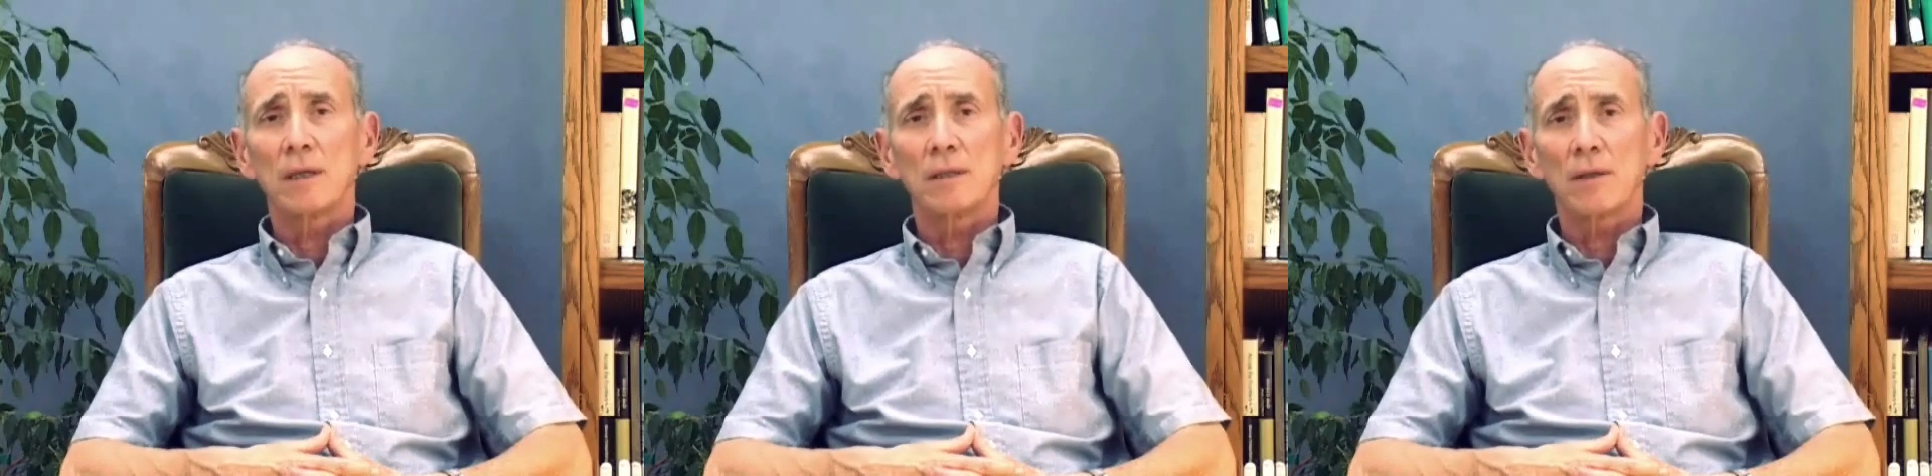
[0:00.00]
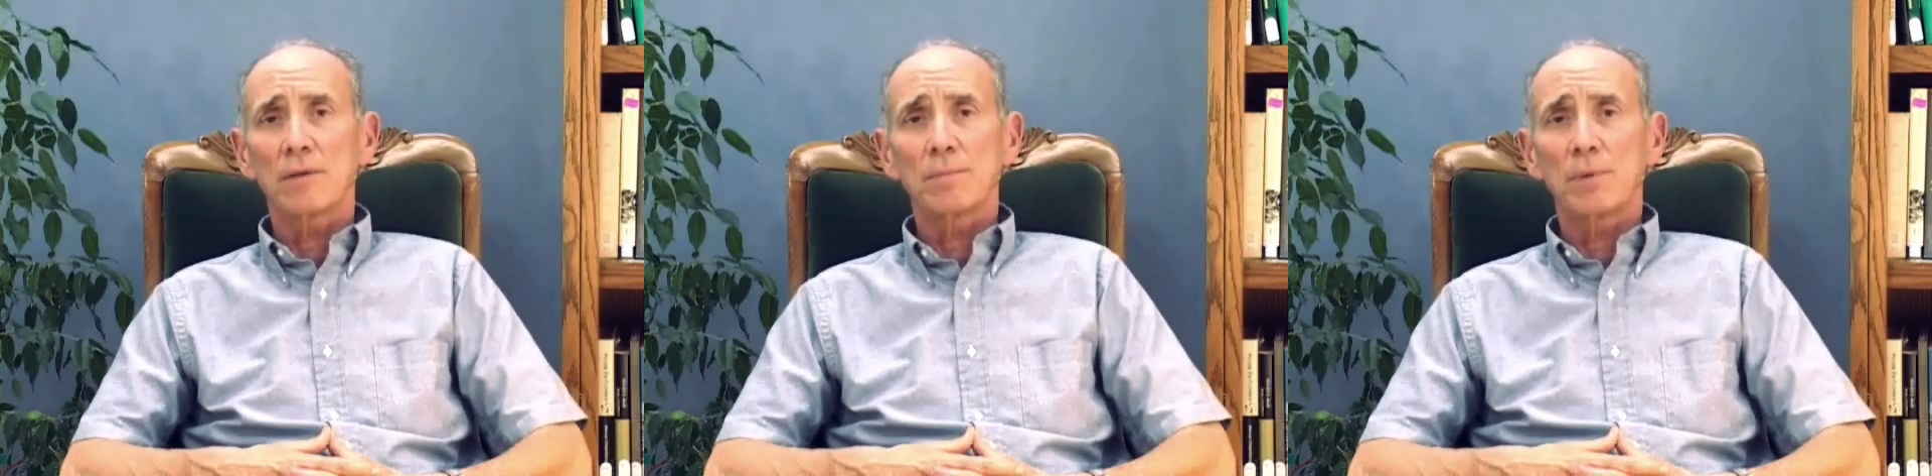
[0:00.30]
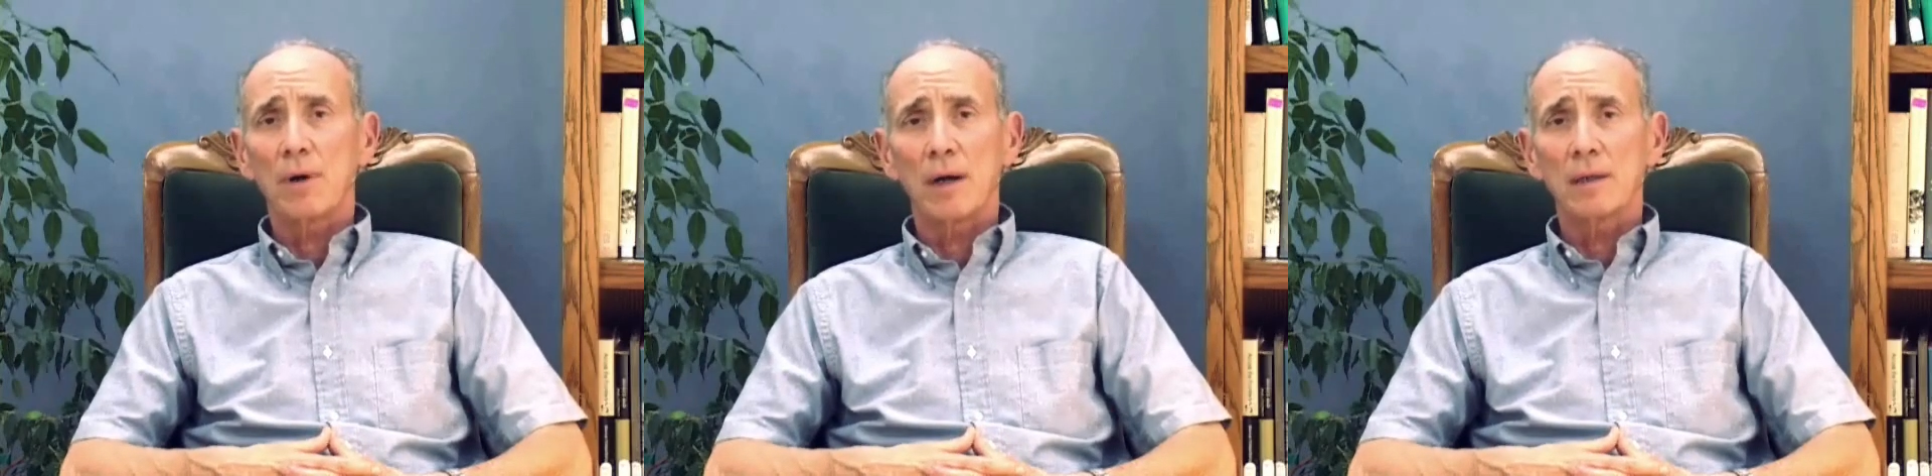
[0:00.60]
another
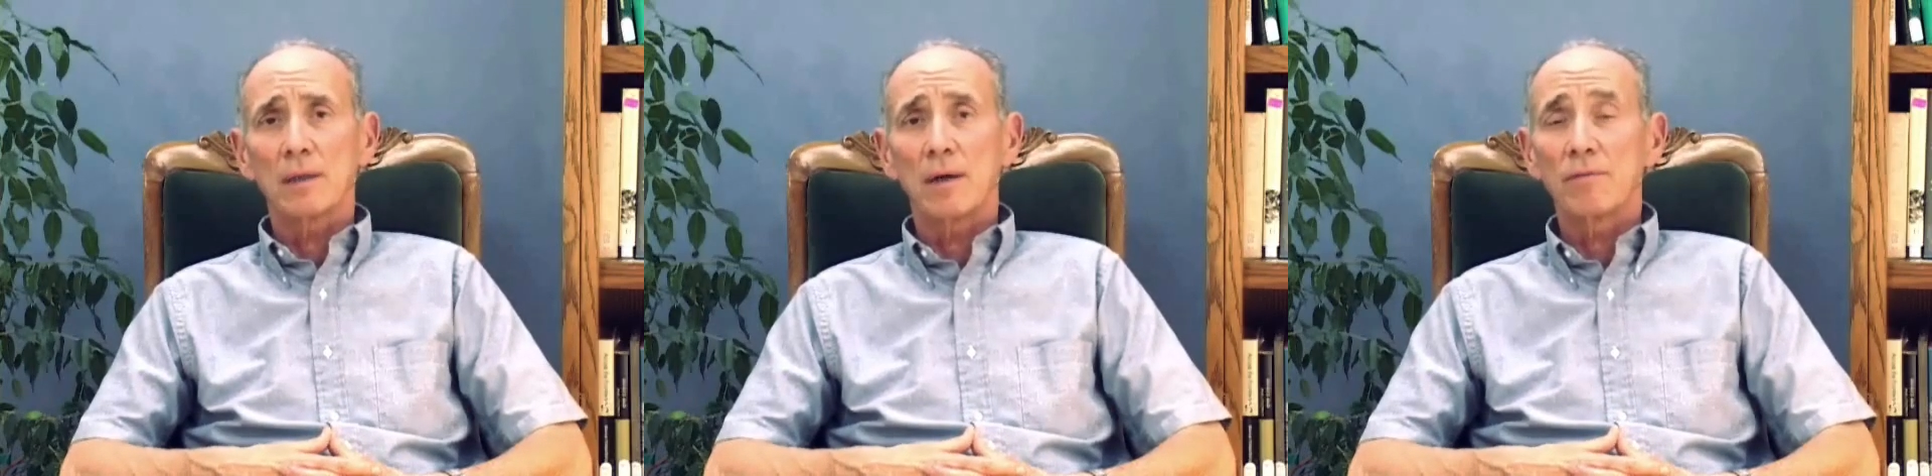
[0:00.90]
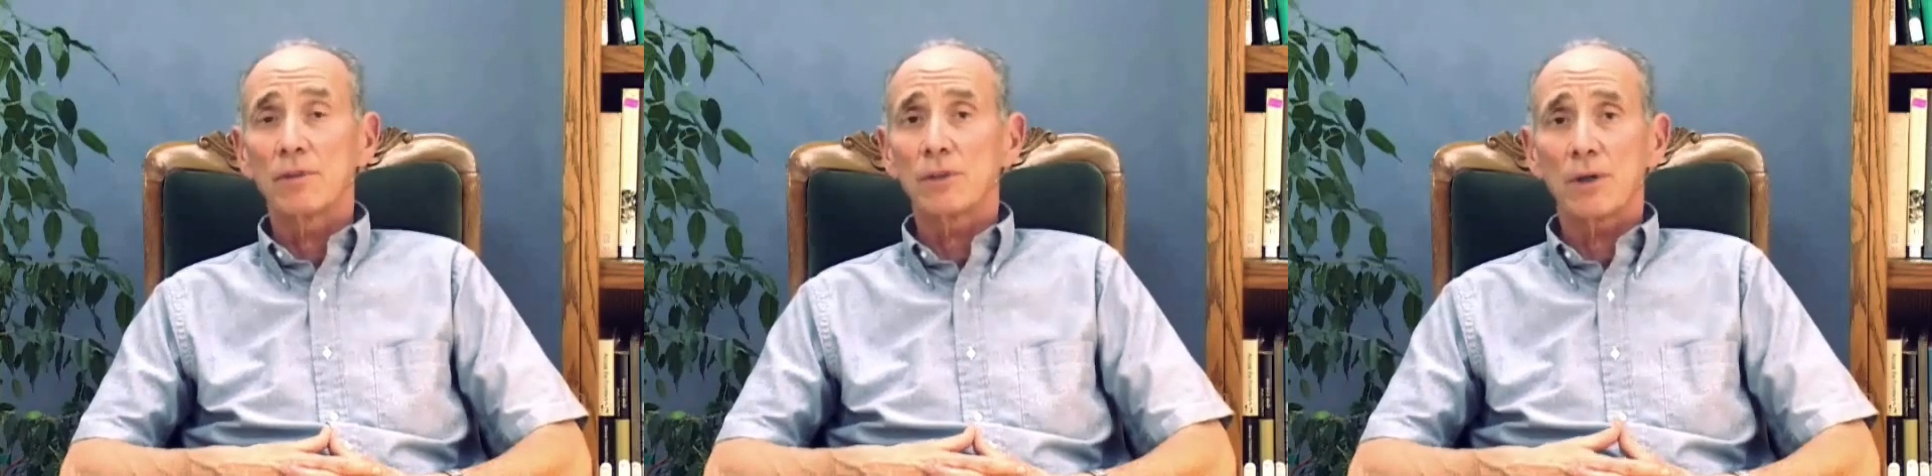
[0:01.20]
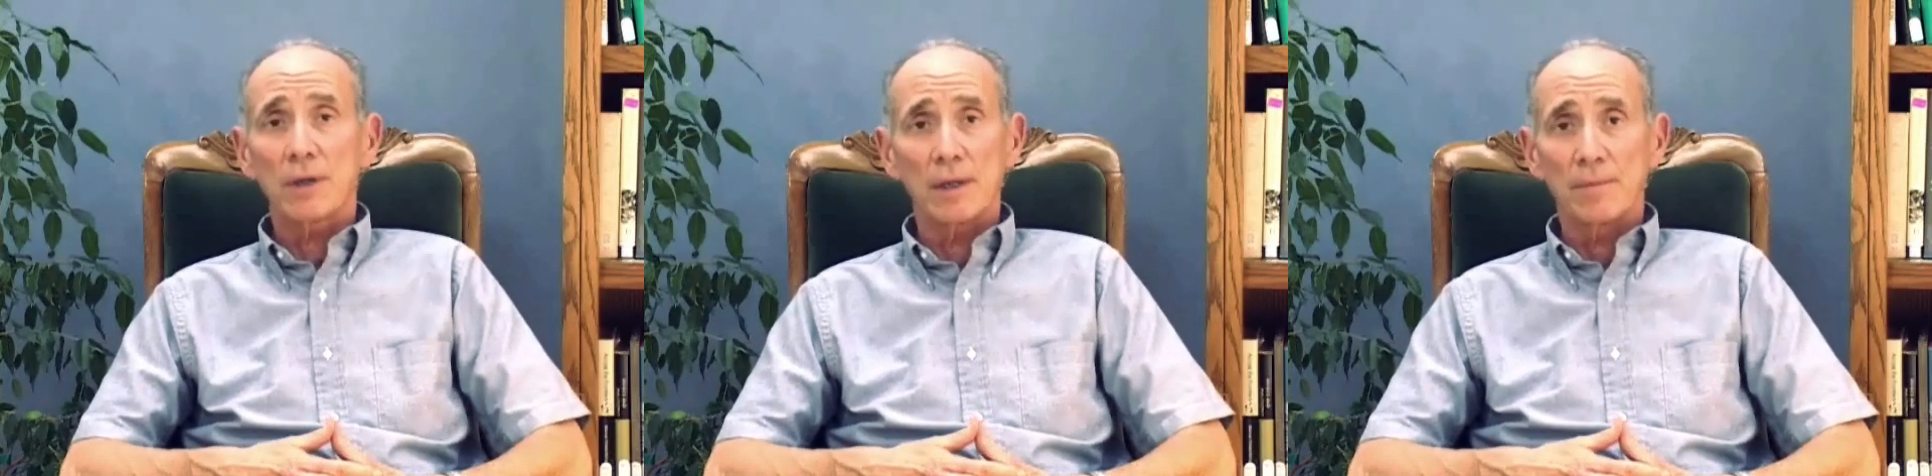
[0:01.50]
part of the
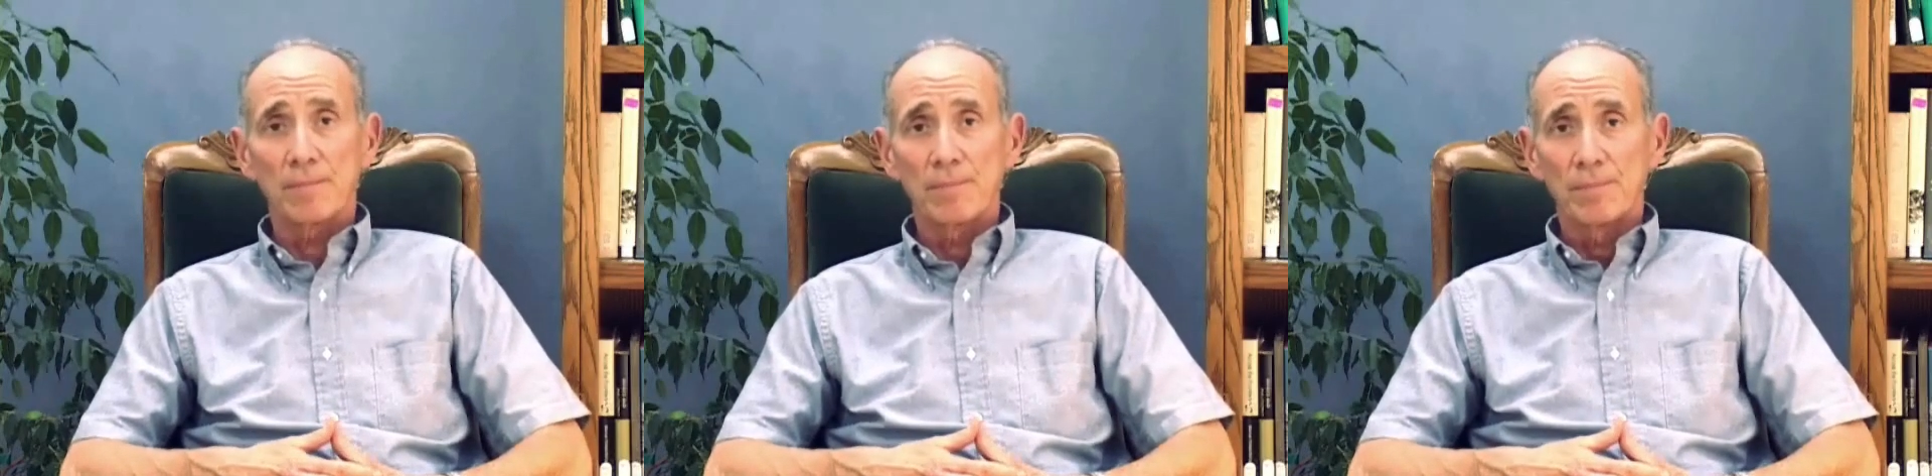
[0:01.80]
journey,